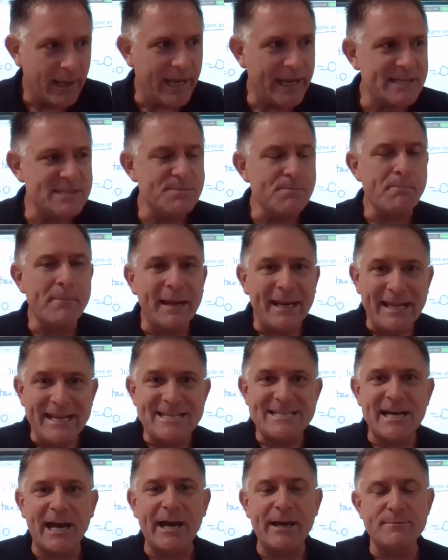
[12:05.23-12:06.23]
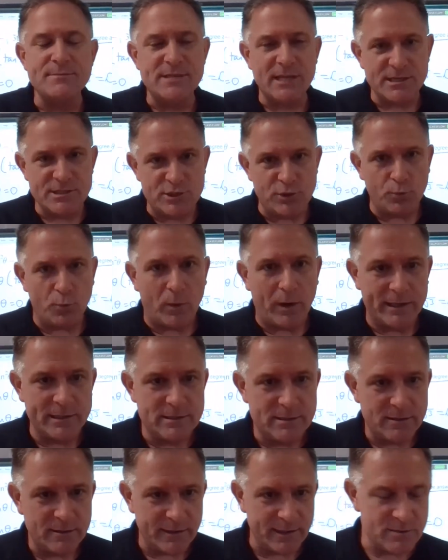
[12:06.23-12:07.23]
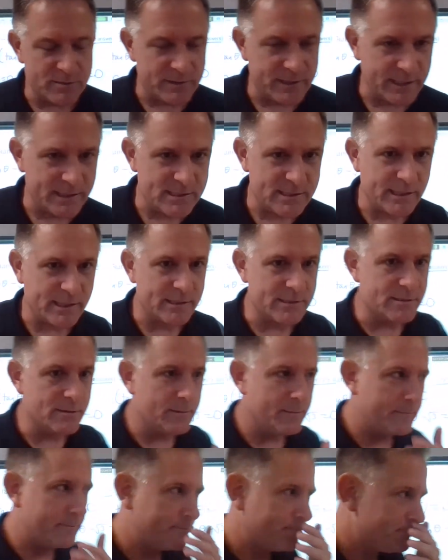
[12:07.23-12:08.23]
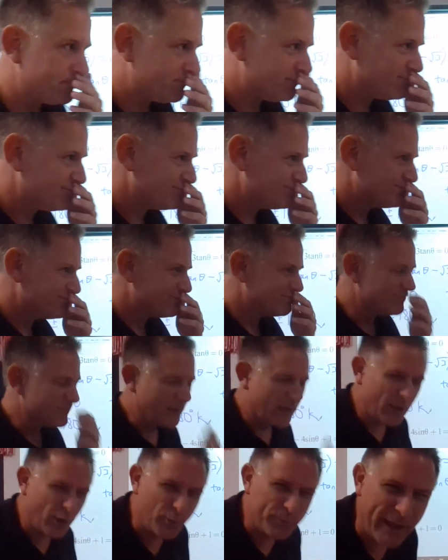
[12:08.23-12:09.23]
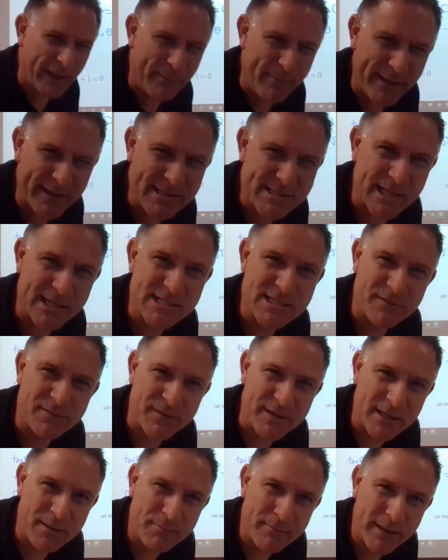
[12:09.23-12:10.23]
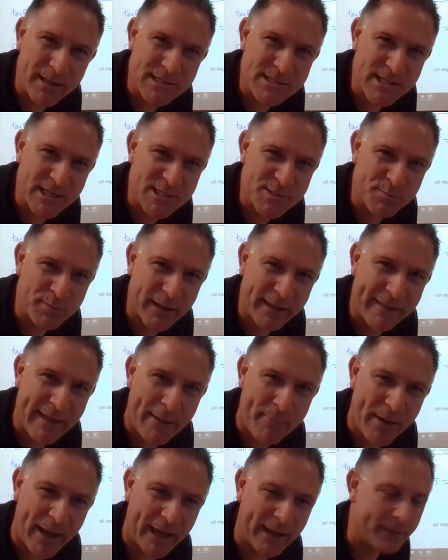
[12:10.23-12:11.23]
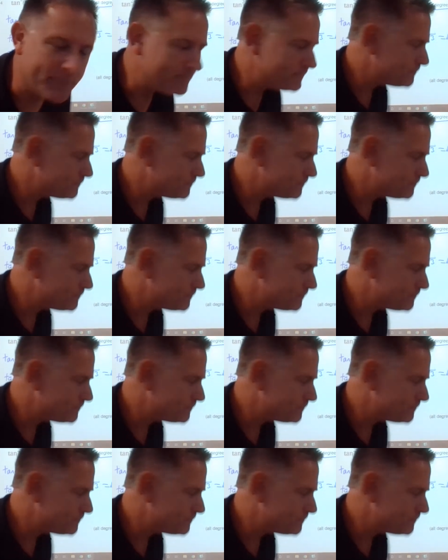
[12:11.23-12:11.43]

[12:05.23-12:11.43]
as many times as you want. That's what that says. I hope that makes sense. If it didn't make sense, play that back.